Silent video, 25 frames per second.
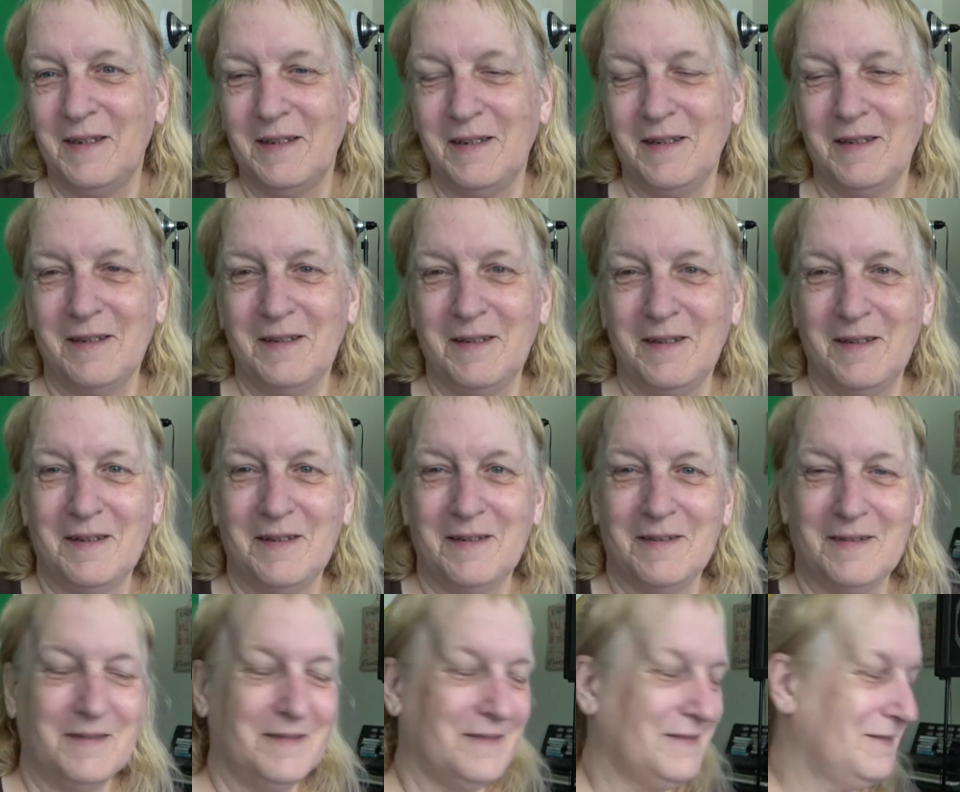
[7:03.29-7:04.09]

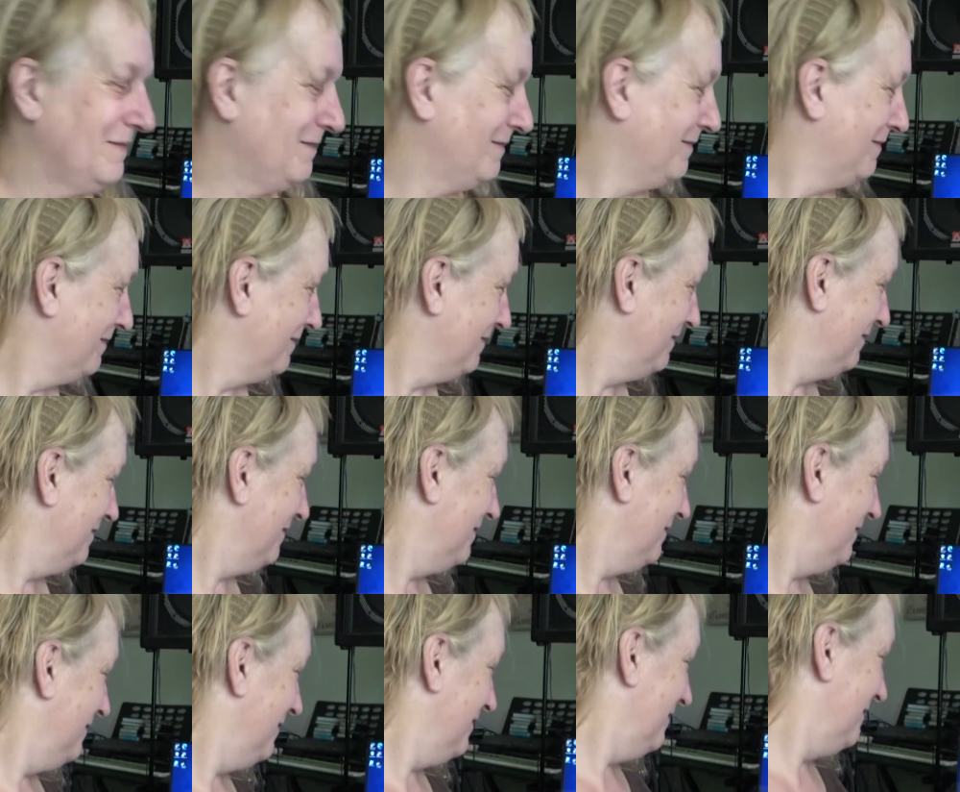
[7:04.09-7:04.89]

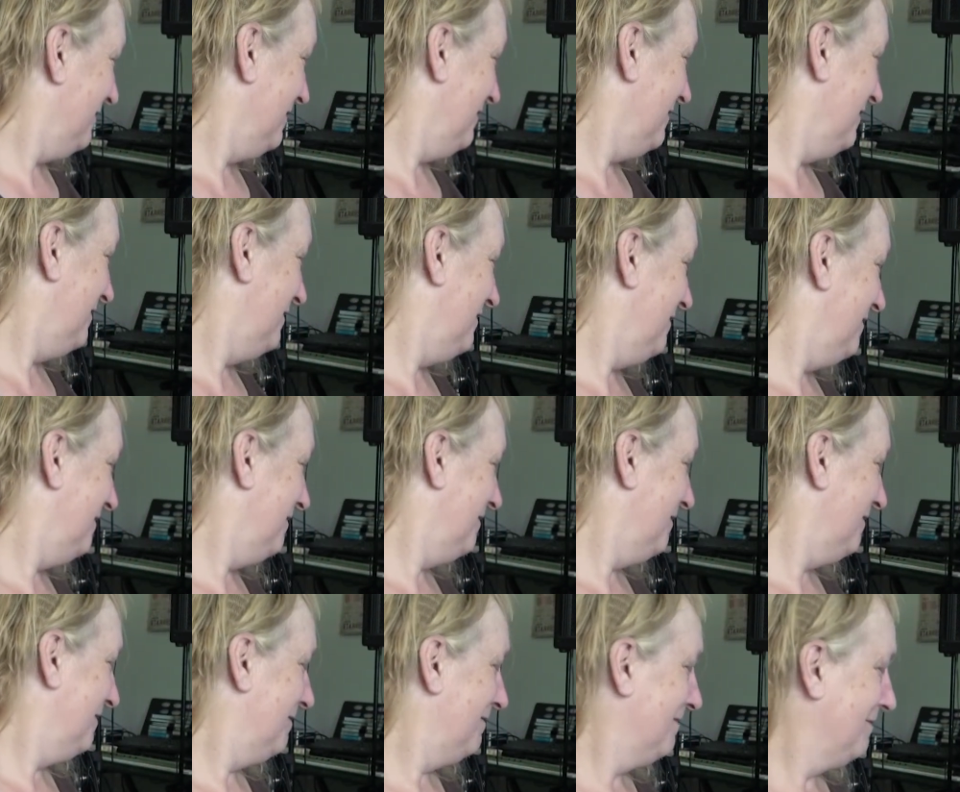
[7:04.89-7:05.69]

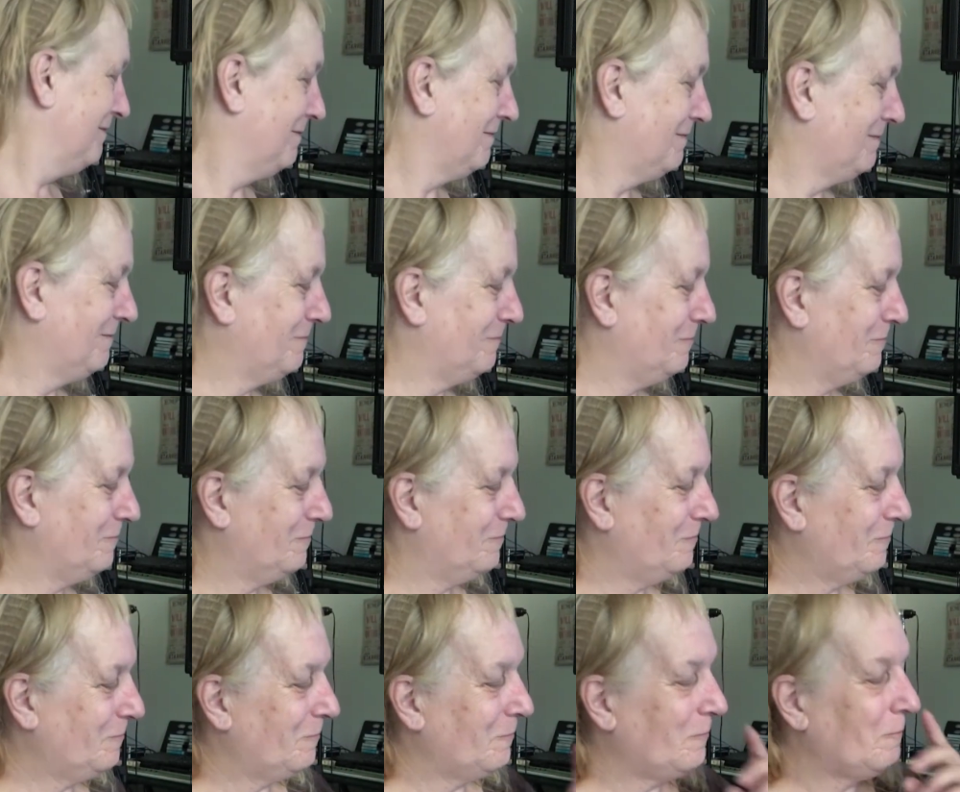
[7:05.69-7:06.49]

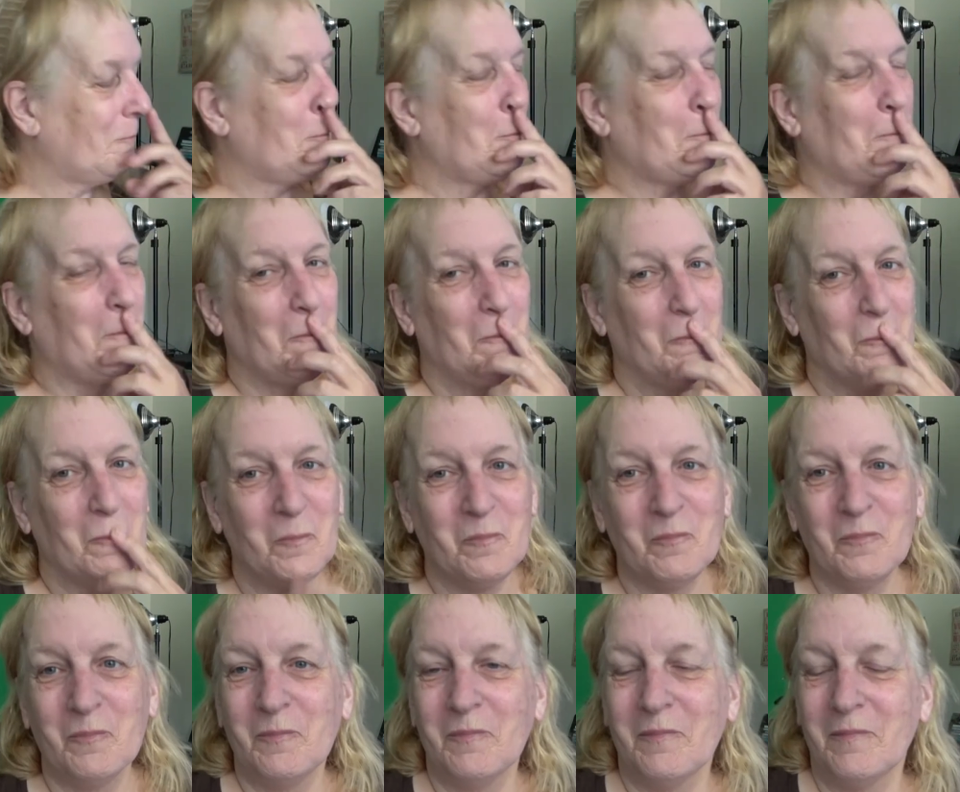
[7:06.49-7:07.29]

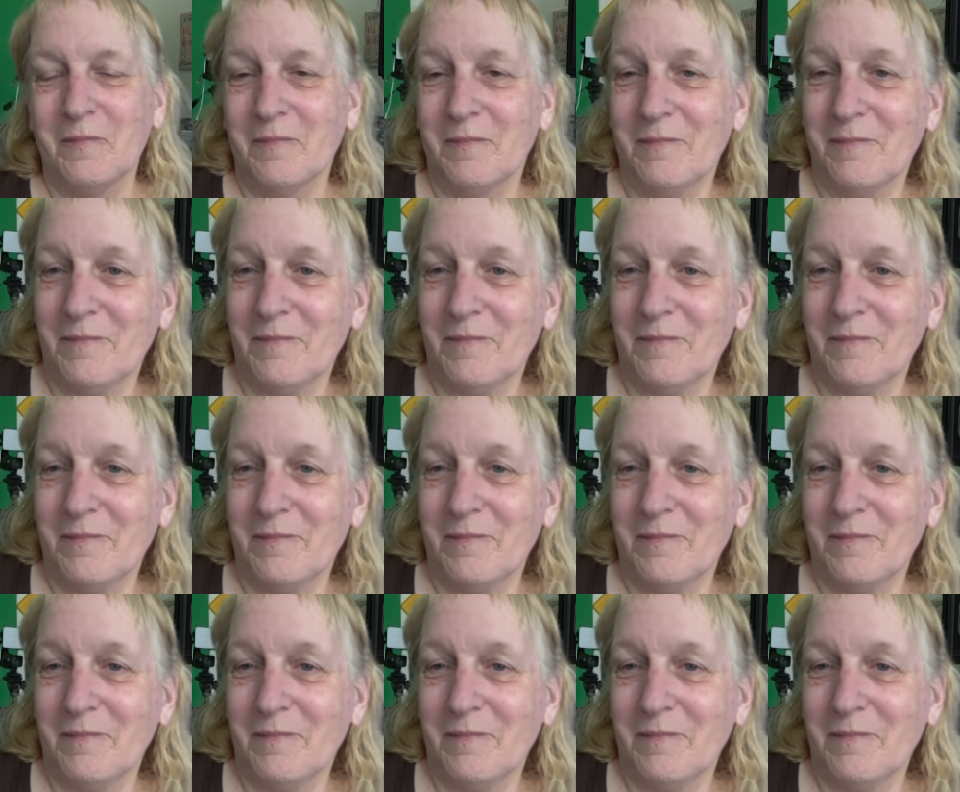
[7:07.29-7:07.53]
(no one is talking)